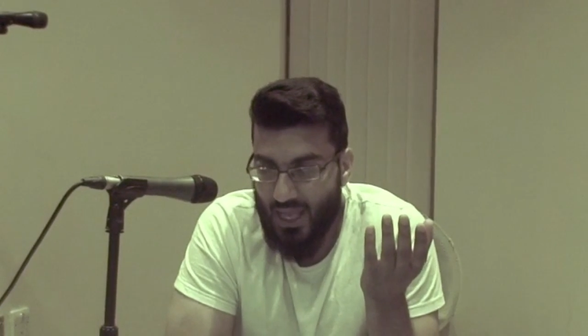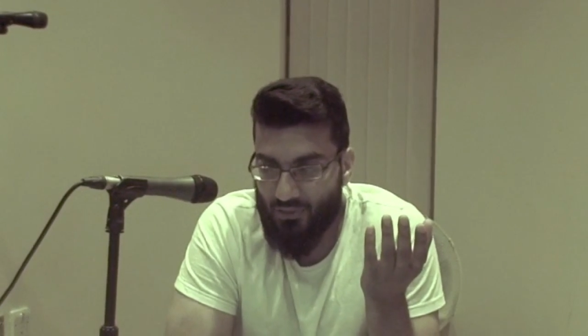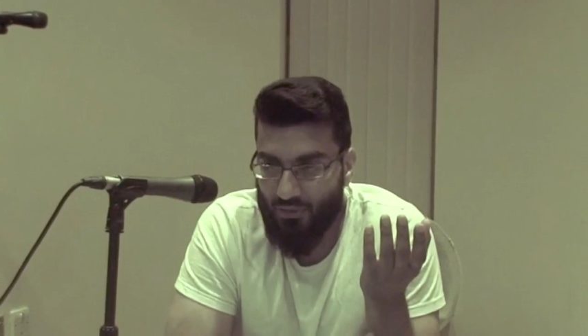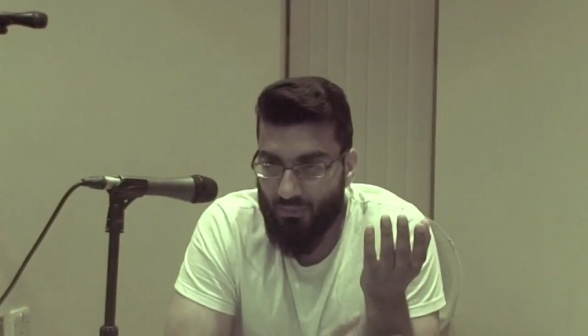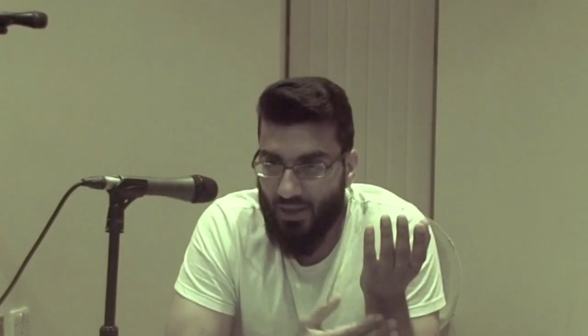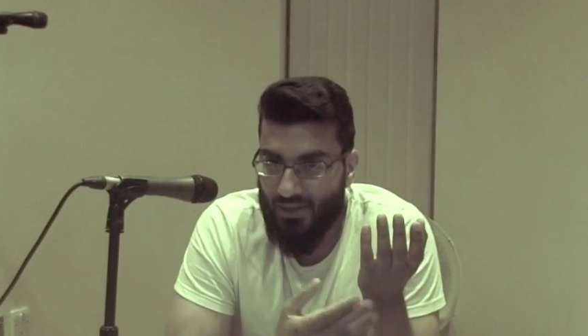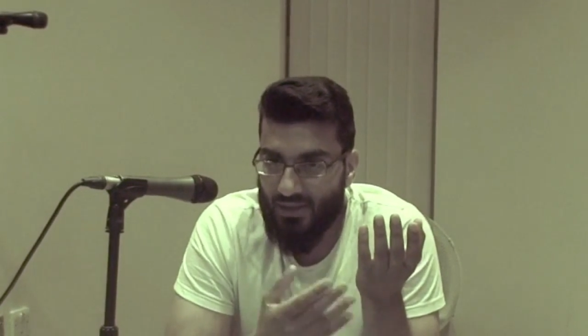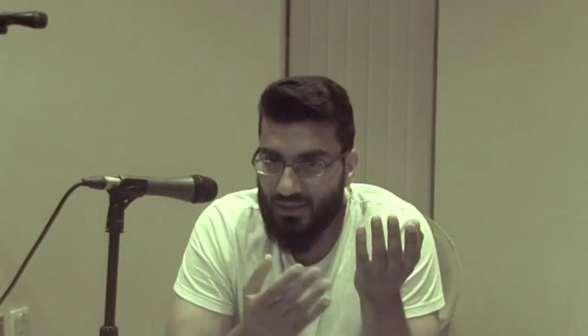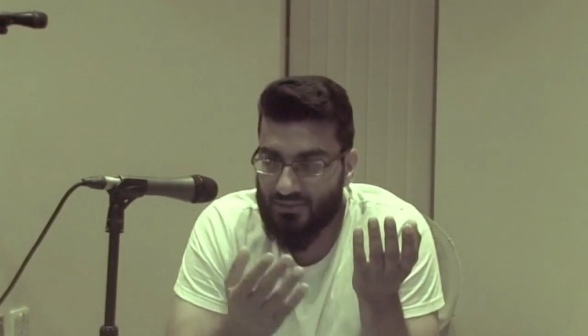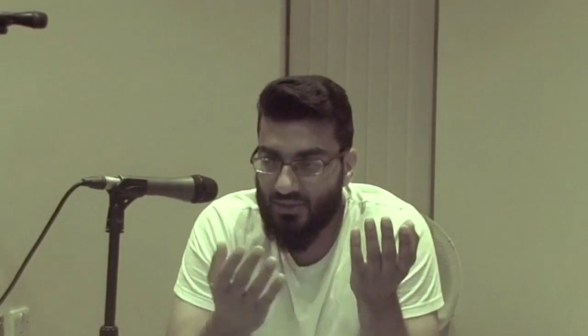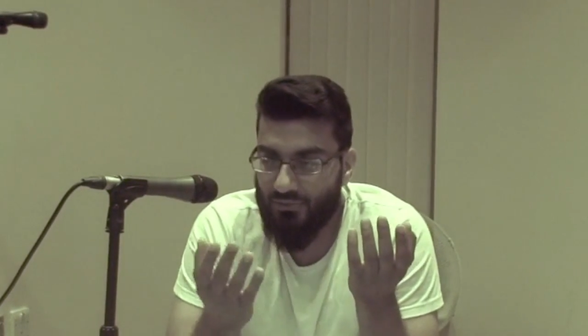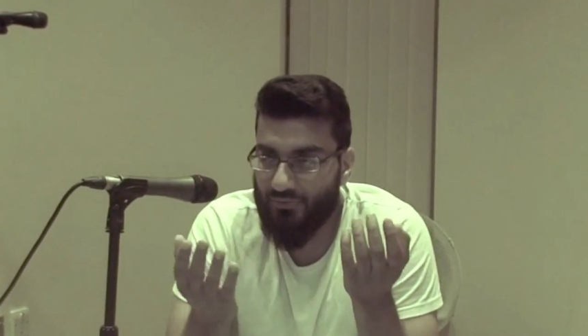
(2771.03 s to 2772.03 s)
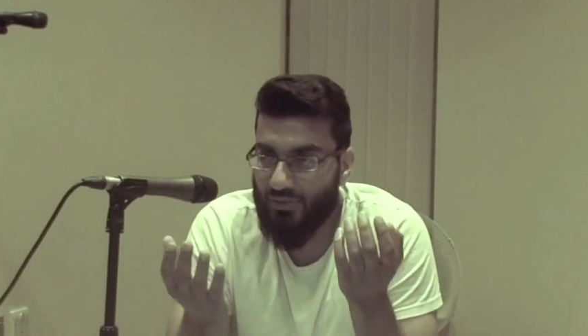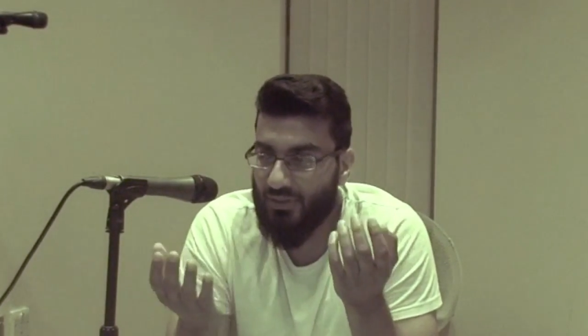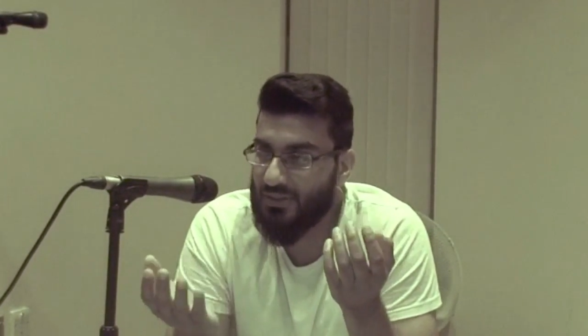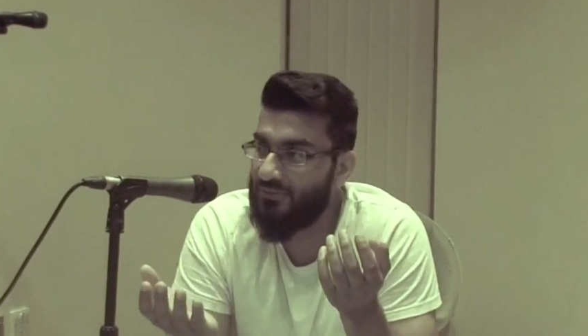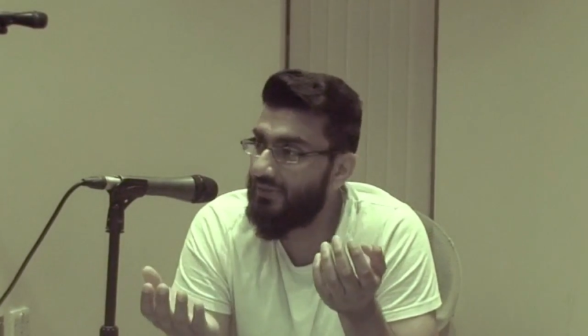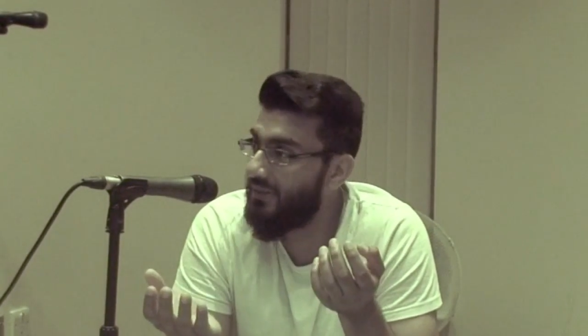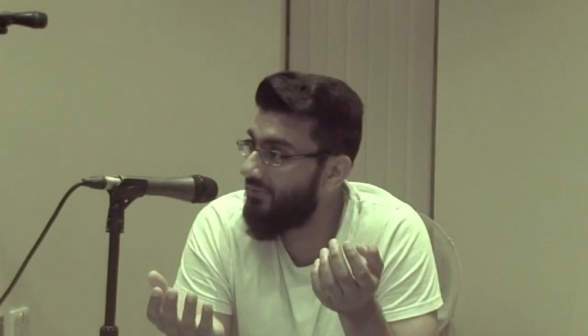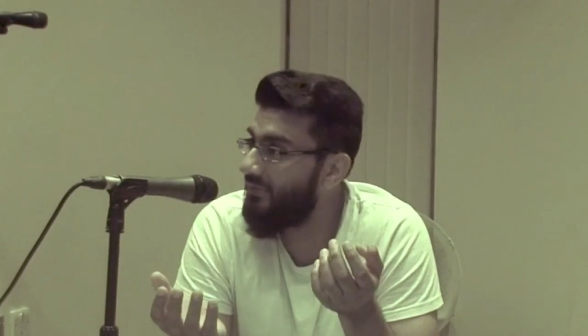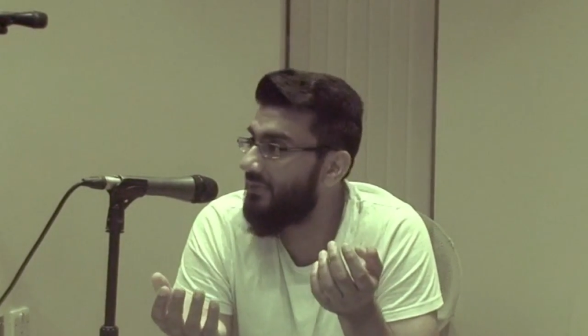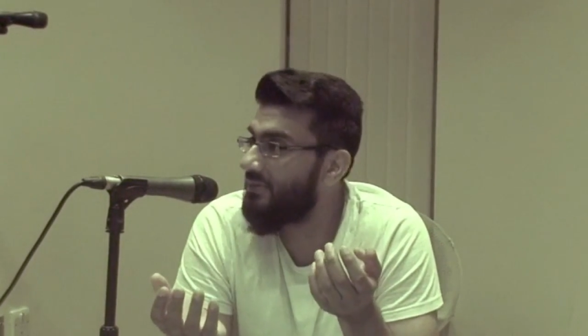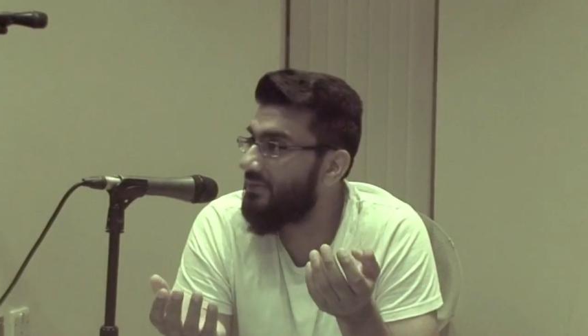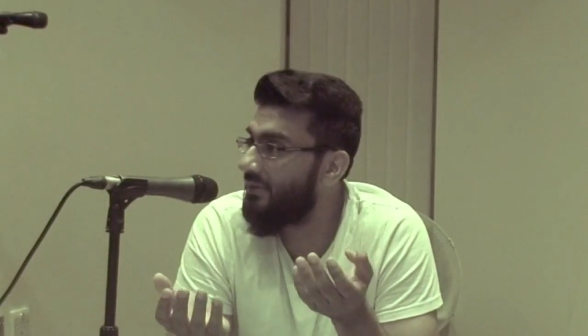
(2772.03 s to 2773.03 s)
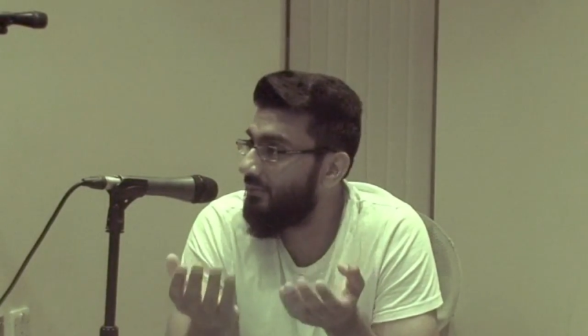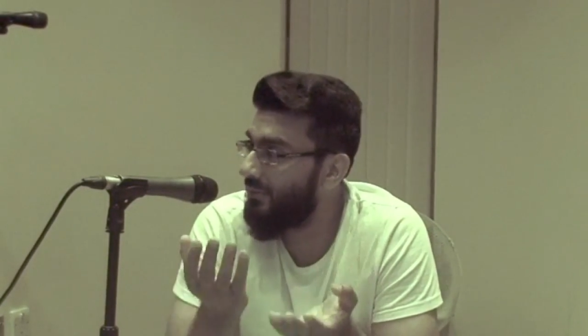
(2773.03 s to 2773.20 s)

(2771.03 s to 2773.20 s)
and reminding ourselves of Allah's forgiveness,